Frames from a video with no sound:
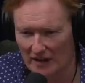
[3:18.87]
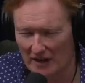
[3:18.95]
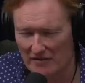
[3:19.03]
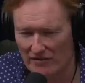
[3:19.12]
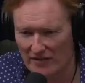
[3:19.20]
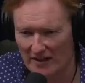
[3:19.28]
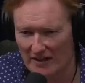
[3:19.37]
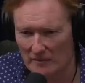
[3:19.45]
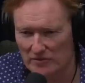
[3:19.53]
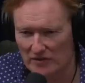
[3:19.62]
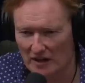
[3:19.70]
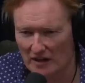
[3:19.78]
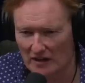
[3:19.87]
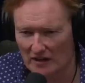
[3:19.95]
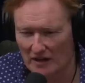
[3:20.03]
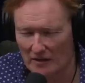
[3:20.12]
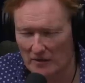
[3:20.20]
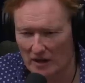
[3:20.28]
I think I'm
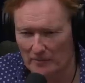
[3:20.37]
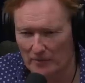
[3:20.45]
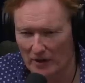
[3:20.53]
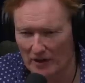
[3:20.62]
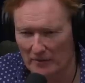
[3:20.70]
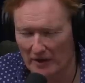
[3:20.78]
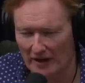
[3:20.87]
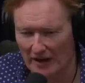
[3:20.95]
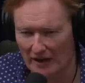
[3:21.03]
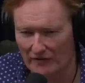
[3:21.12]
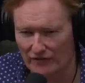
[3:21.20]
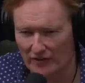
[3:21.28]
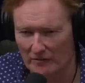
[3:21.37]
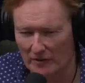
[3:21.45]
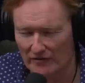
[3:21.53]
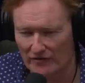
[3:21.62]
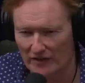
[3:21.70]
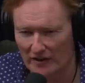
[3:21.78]
standing. I'm upright, but I can't feel my
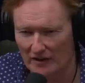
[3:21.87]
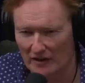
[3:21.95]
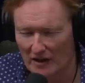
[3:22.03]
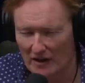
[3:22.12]
feet.